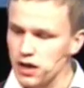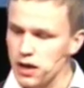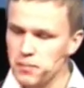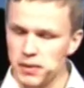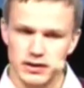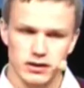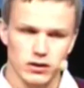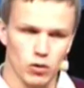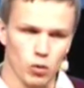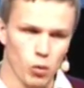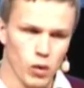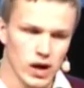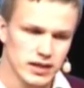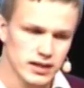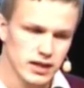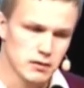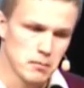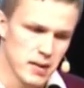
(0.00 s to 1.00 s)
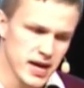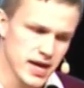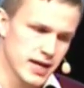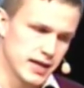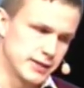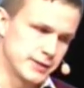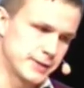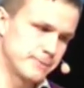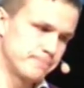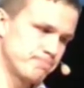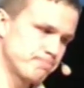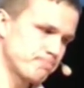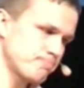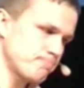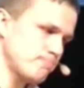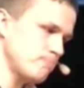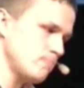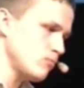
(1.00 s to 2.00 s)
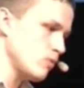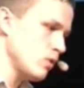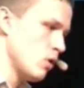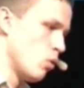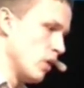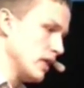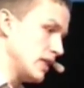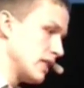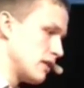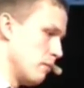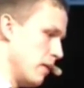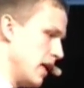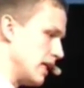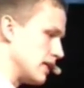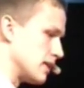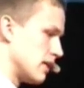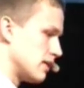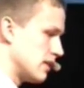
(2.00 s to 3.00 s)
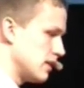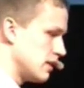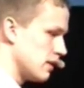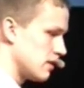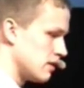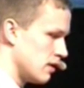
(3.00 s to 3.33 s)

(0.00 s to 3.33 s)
But what it means, and this